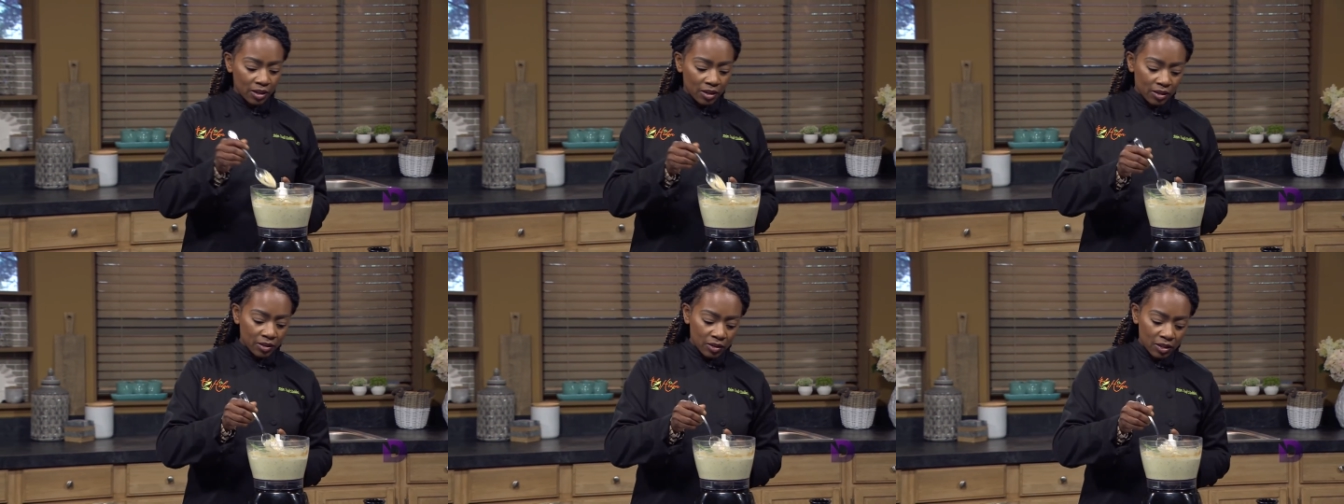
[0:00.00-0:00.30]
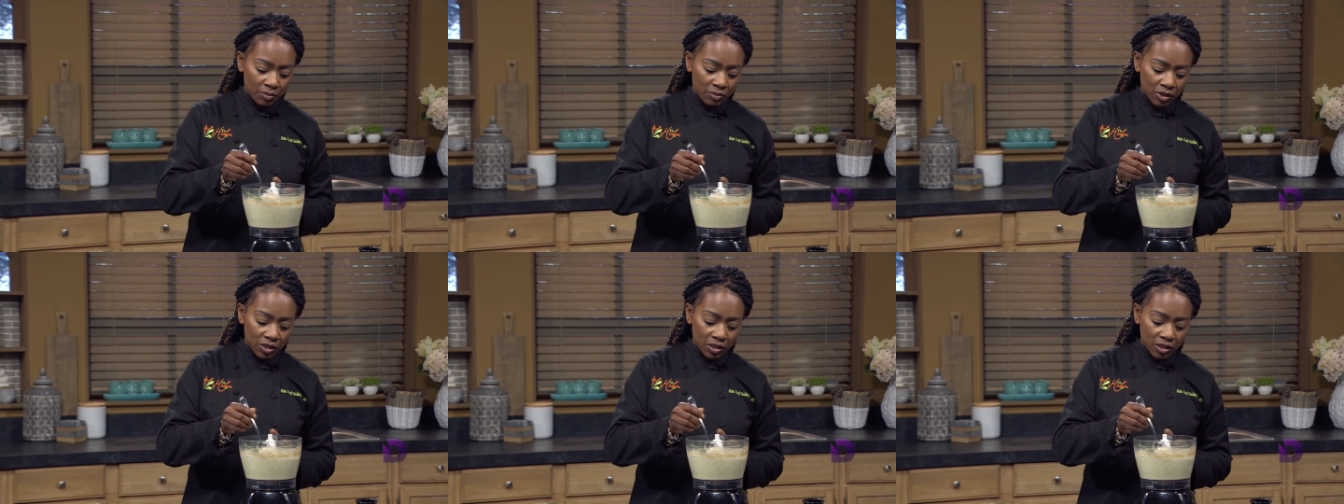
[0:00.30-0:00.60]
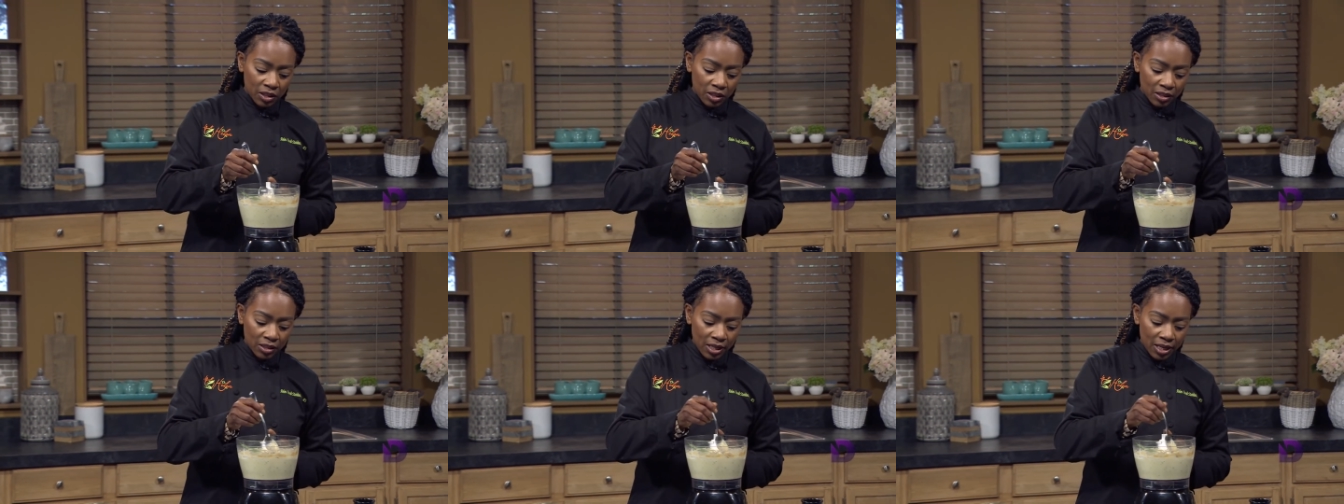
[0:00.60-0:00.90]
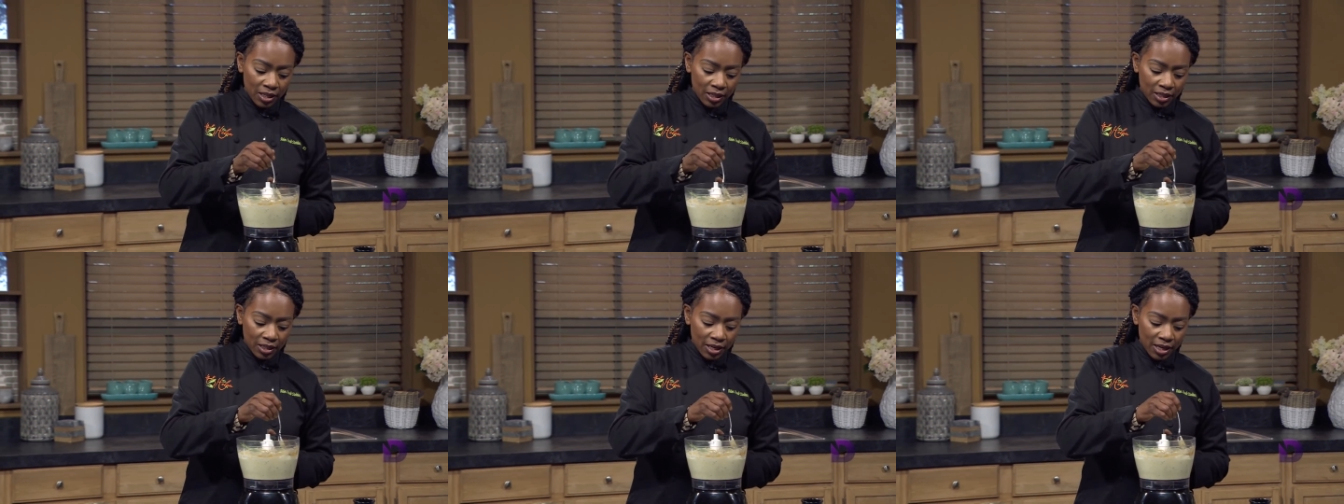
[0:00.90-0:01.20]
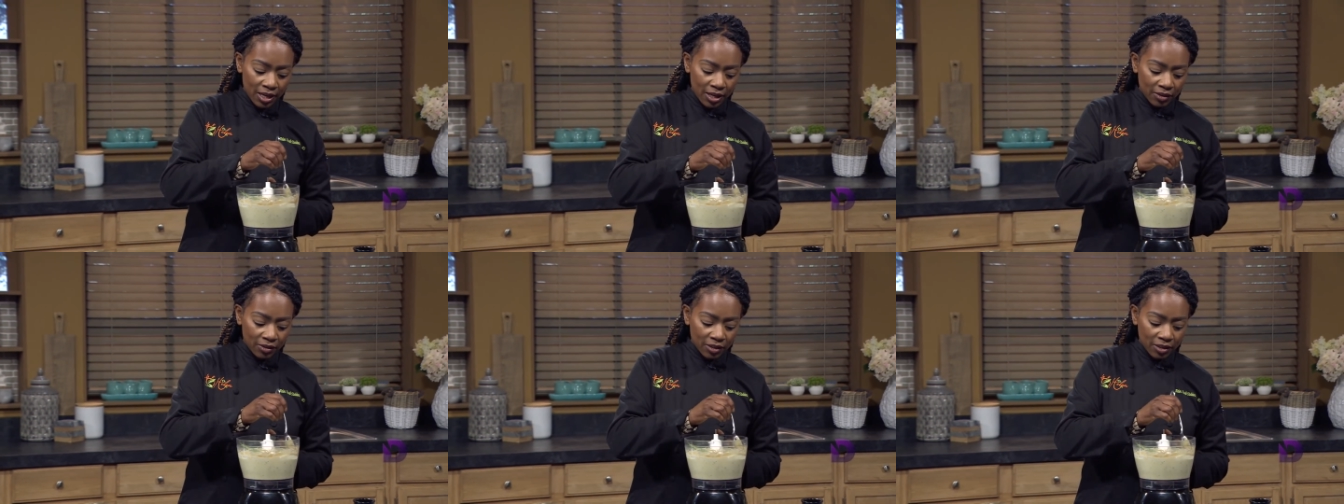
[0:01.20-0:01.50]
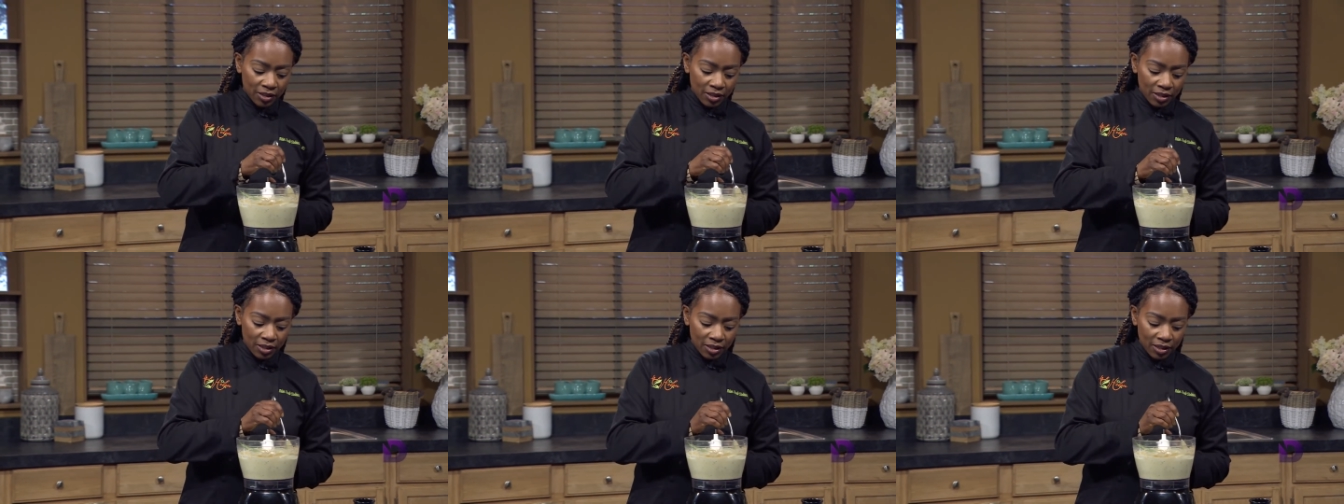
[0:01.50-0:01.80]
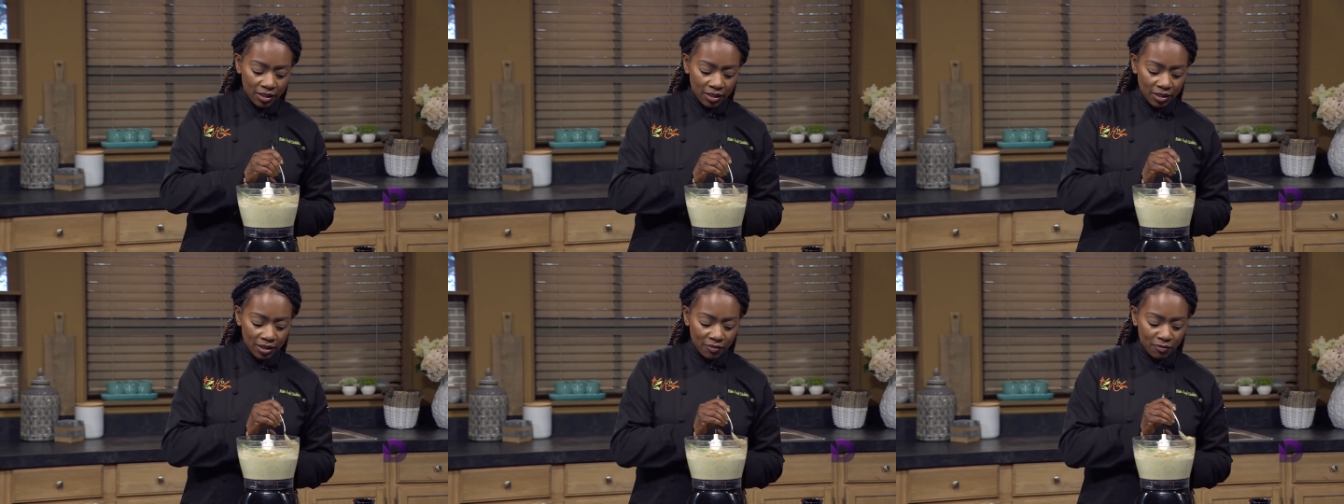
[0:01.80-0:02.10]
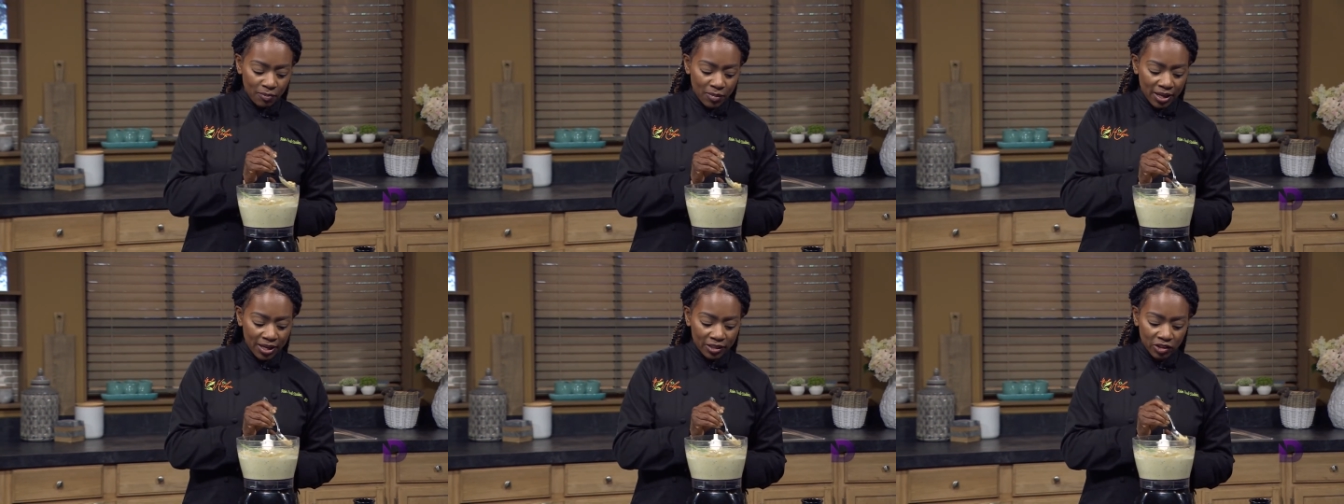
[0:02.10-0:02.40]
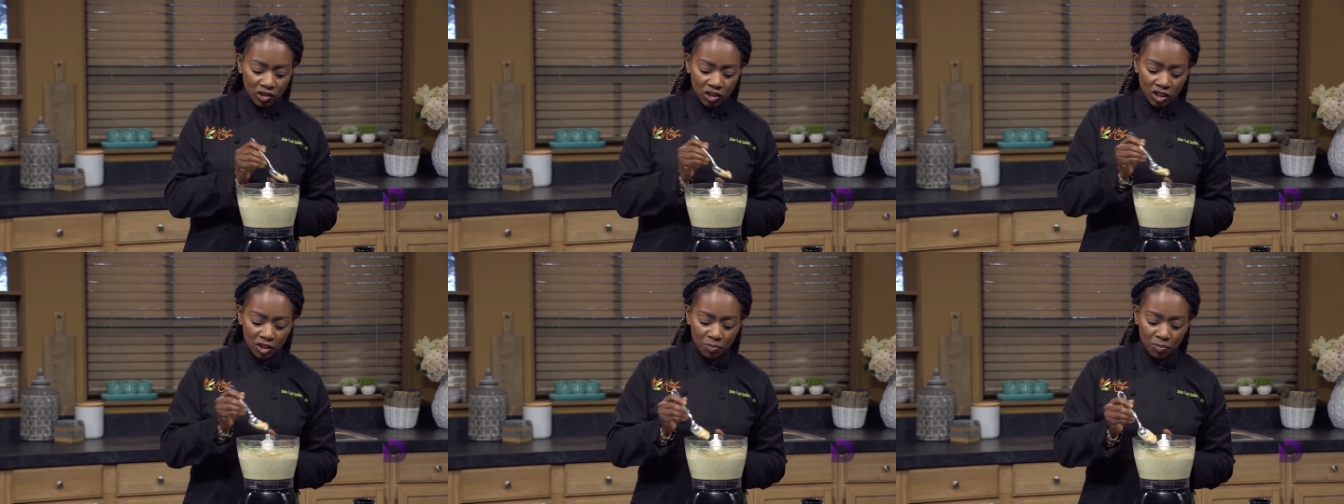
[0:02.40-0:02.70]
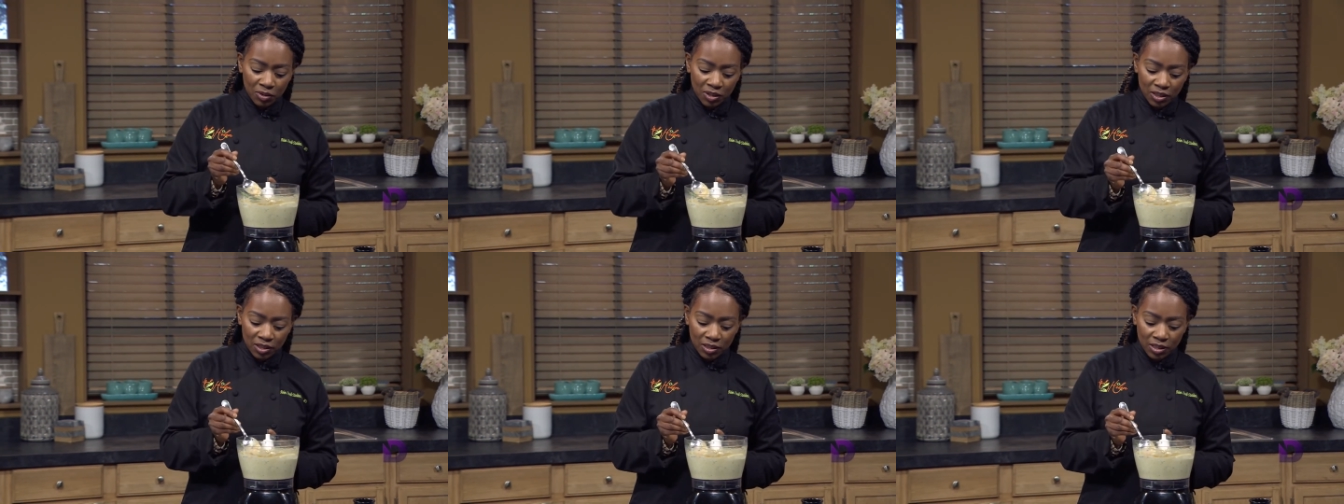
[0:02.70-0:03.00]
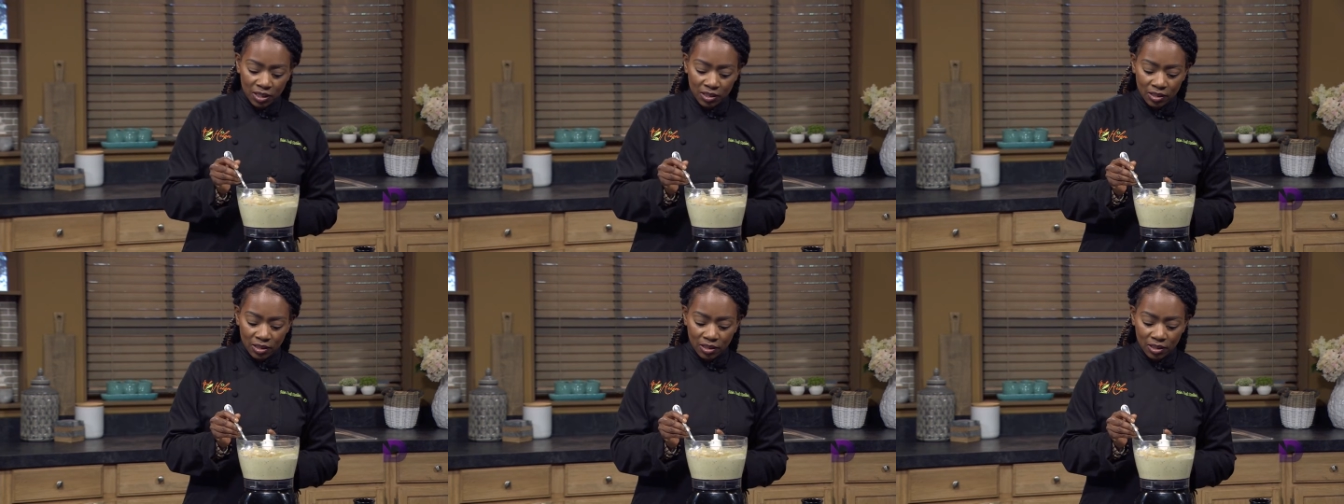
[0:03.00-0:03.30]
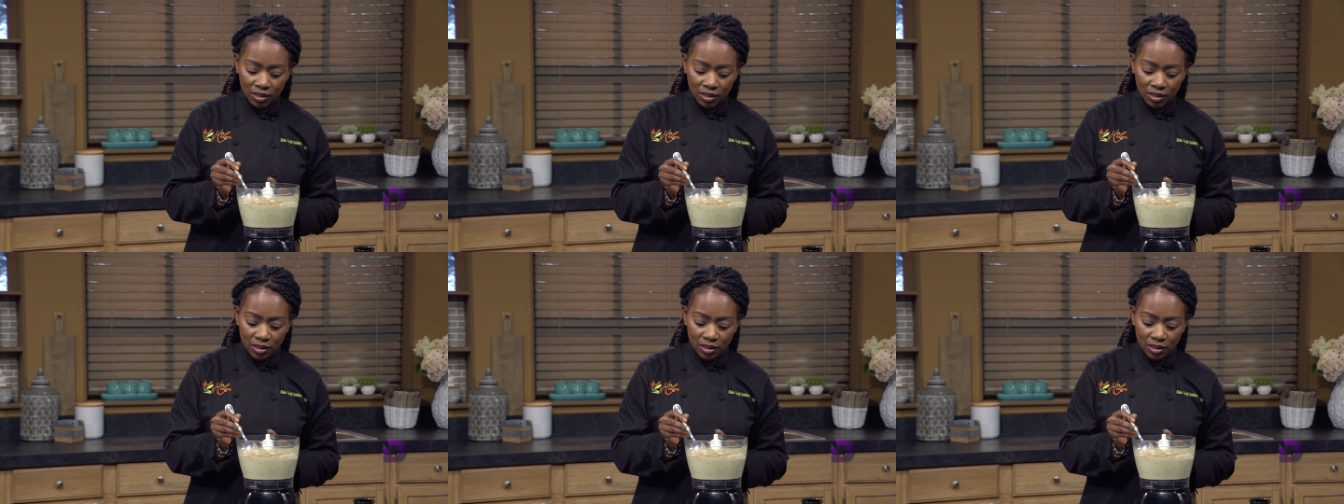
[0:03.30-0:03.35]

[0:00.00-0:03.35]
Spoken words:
So I'm just going to take it out, and any of my chickpeas that